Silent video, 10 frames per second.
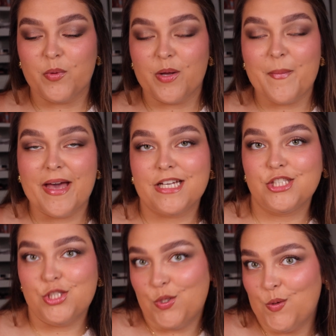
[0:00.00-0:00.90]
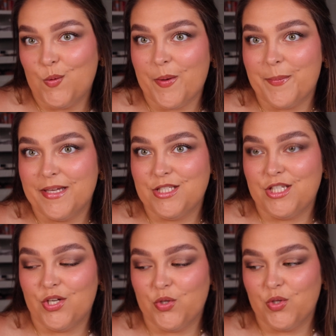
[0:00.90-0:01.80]
Welcome back to my
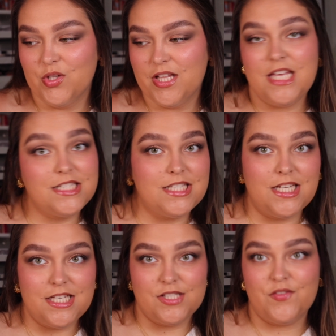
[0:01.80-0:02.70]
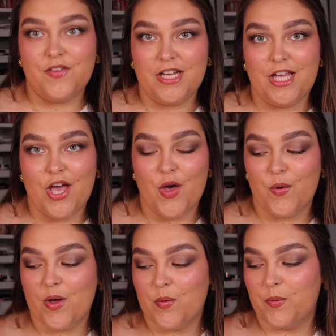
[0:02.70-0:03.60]
channel. In today's
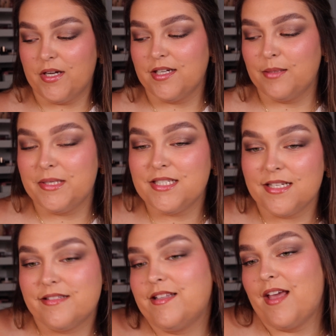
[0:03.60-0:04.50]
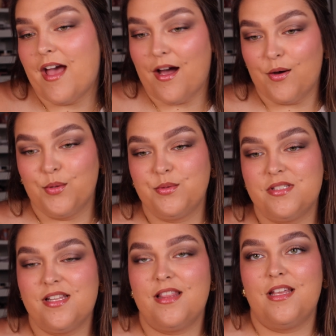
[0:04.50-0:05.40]
video, we are going to be testing
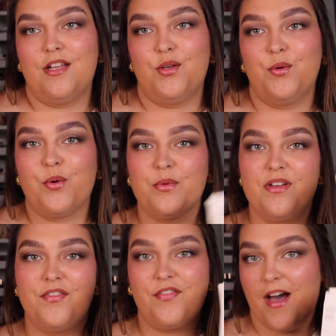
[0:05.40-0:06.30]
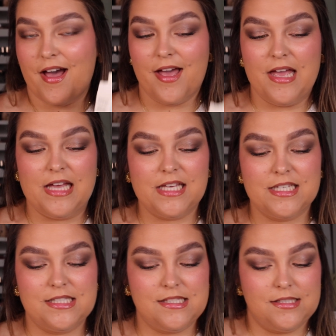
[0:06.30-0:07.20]
out the new Refy
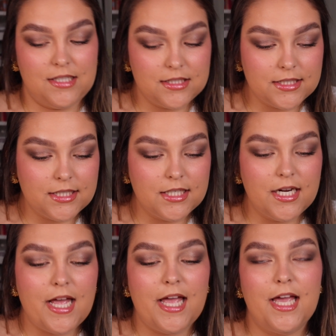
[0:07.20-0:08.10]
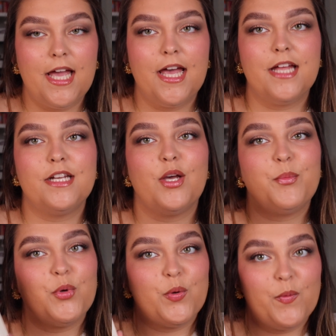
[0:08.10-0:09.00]
Concealer and
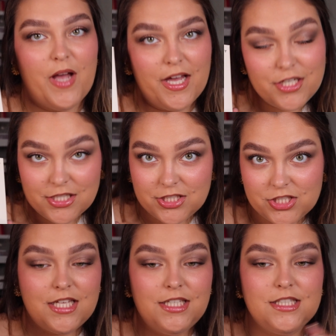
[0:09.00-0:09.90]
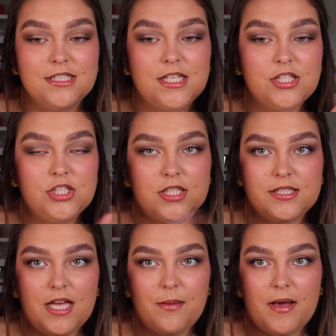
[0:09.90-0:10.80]
brush. These
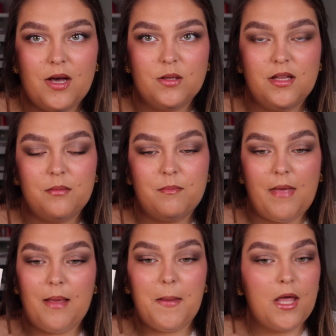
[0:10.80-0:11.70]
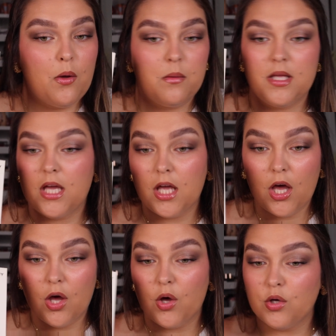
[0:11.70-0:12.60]
just came out like maybe a week
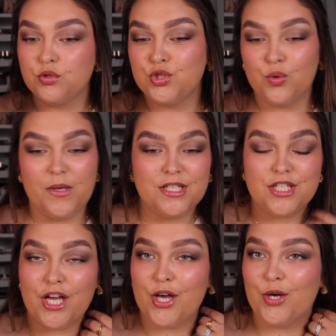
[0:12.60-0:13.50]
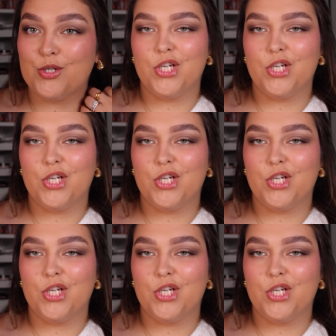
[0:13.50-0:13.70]
ago, 2 weeks ago.